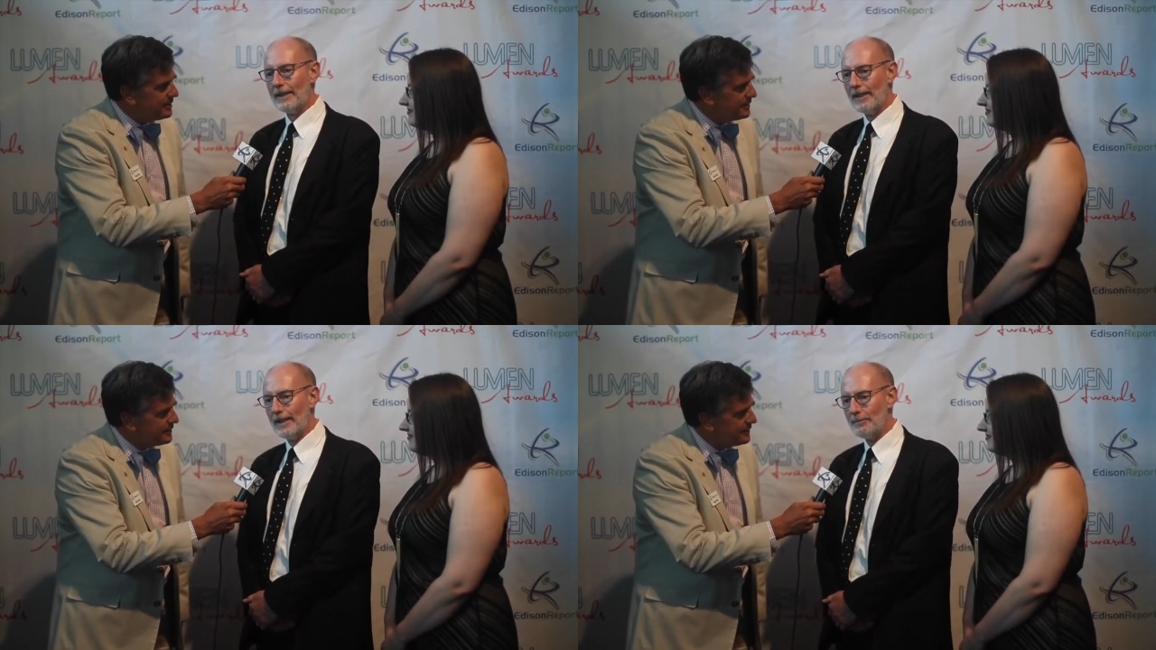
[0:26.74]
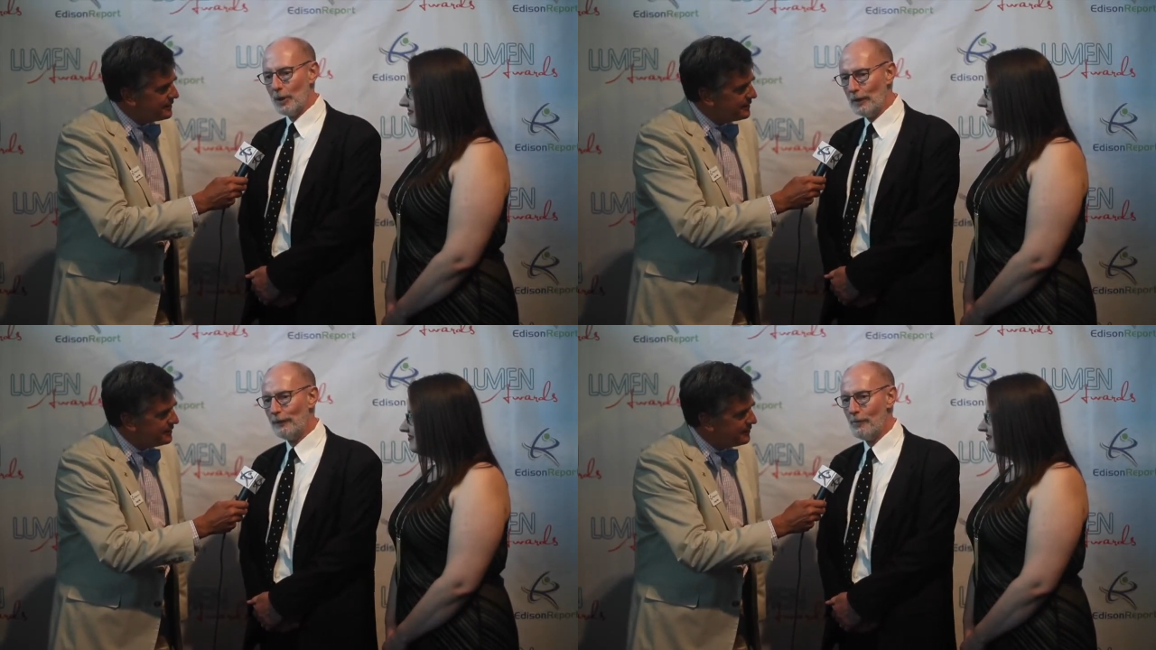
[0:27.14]
Speaker 1: uh,
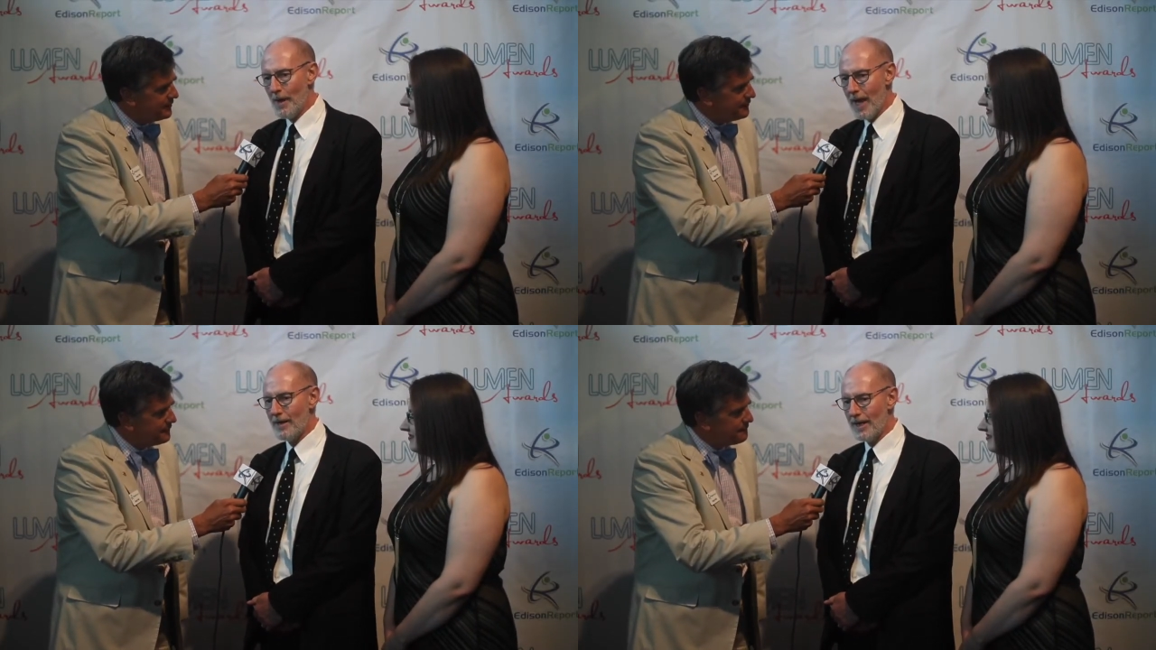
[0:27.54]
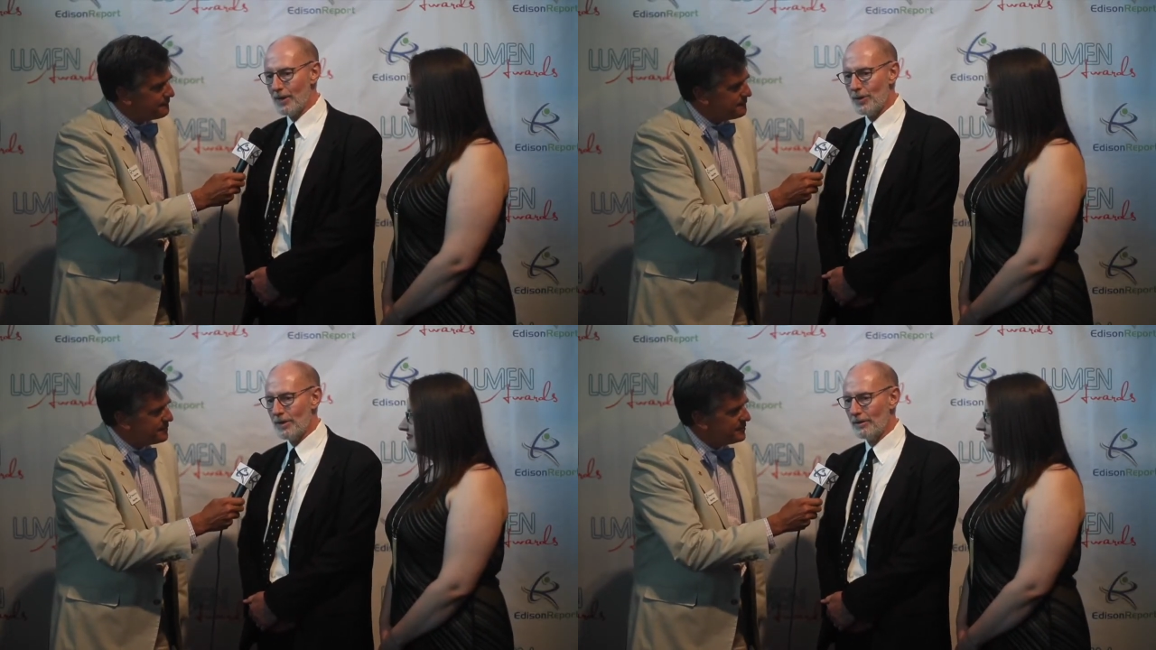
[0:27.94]
beautiful
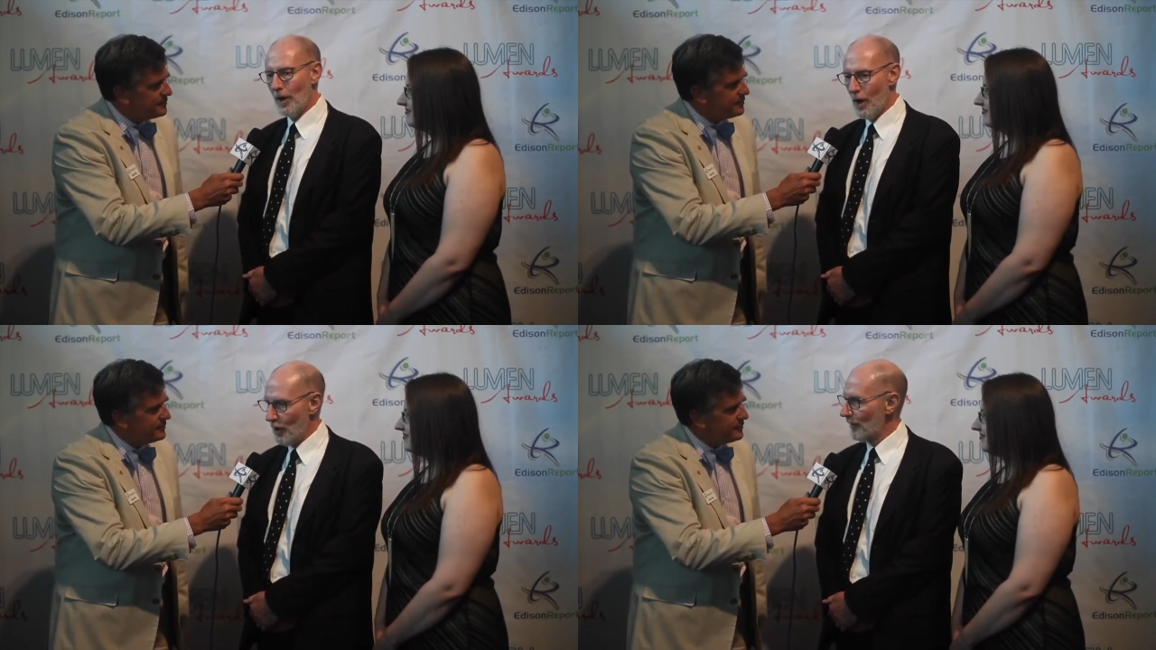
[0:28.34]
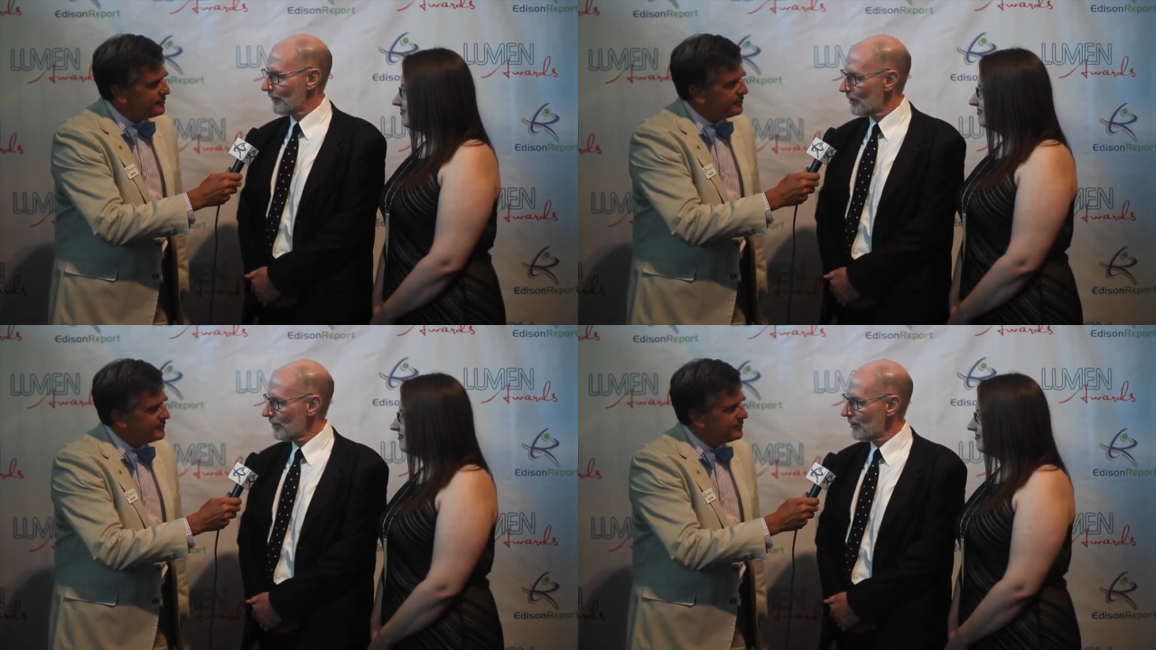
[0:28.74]
modernist law
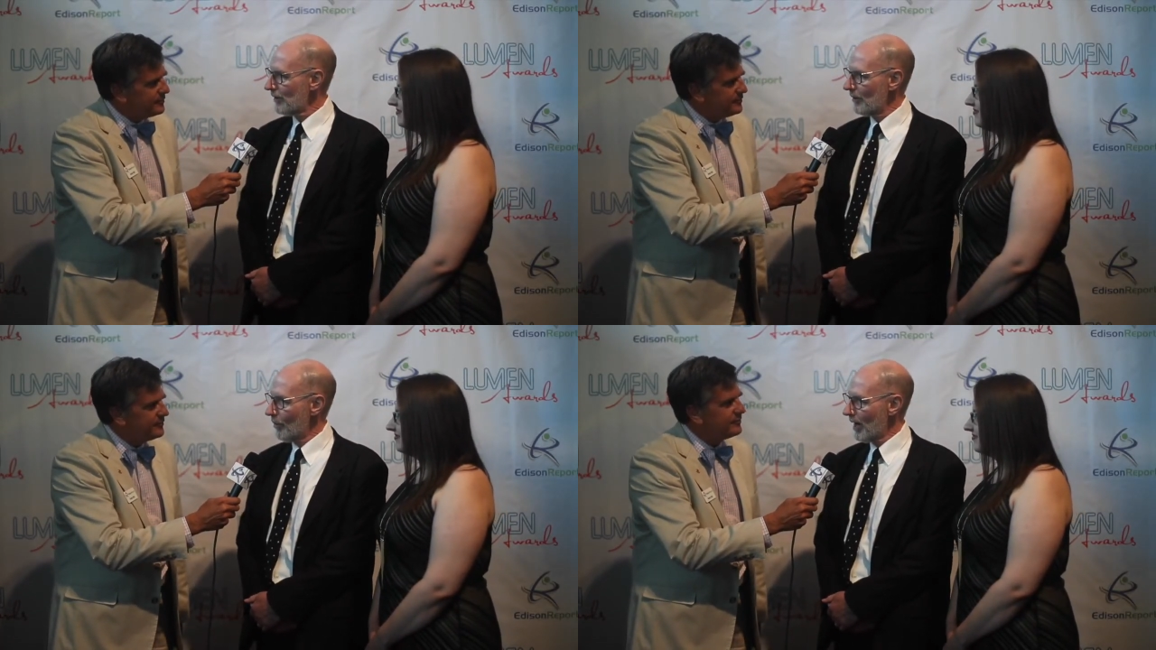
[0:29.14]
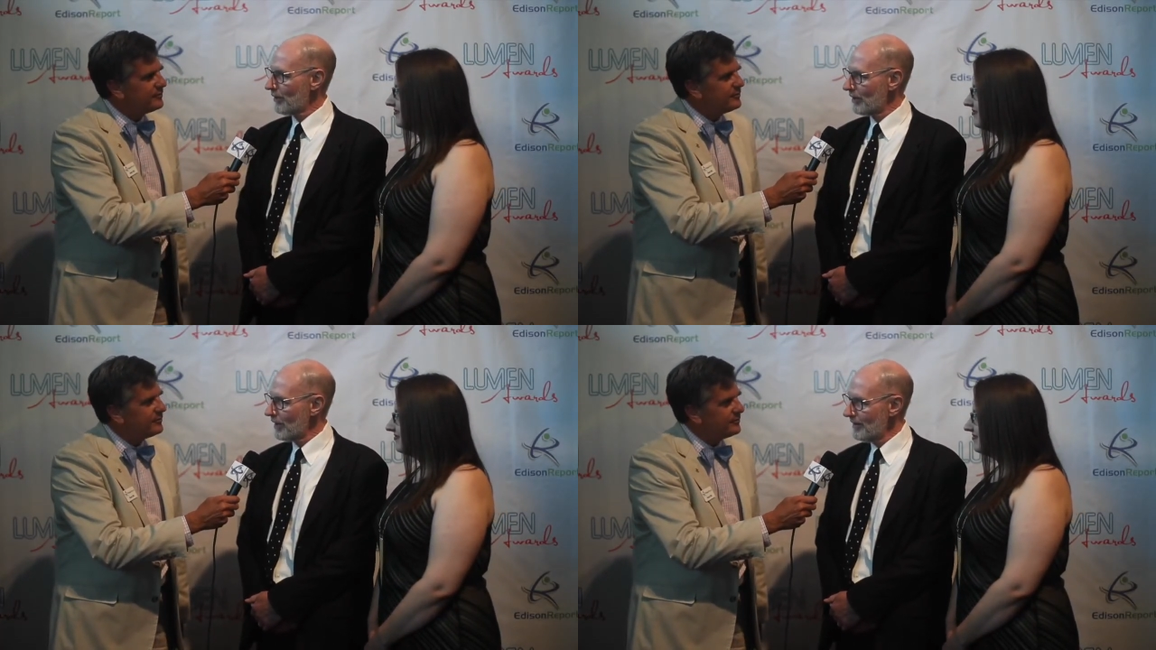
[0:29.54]
offices in
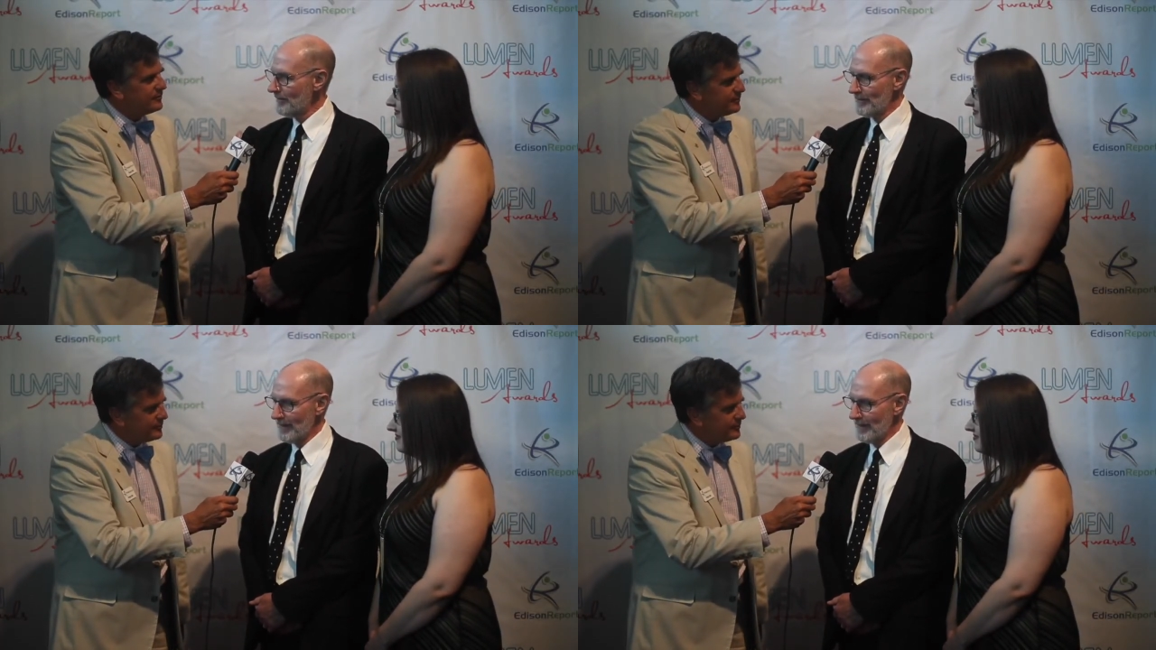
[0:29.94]
Washington,